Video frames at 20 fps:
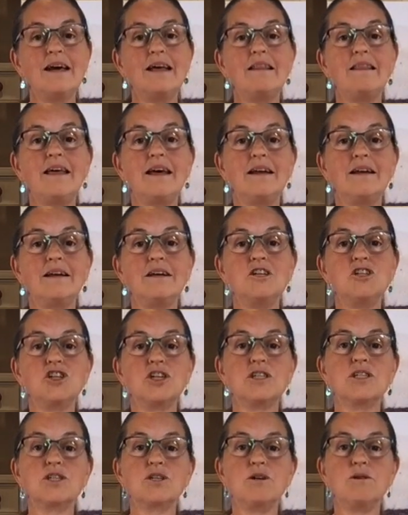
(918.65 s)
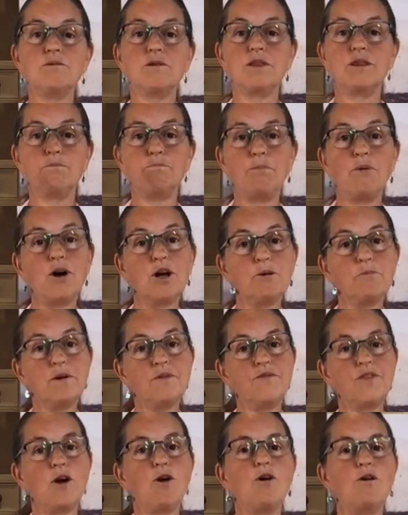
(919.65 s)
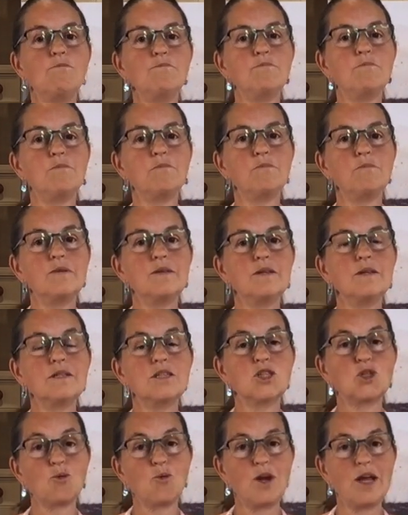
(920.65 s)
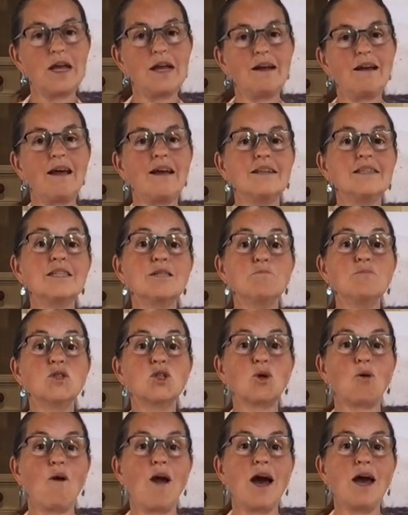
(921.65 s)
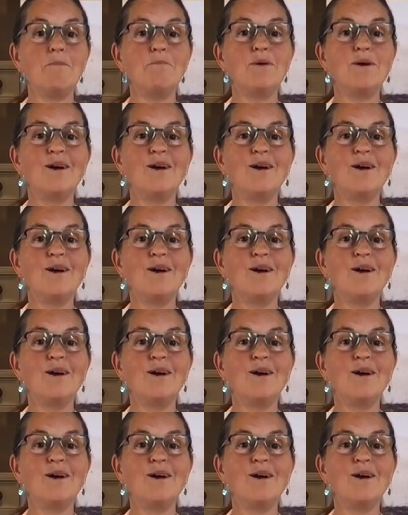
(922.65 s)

then just go to the bottom of the home screen and subscribe.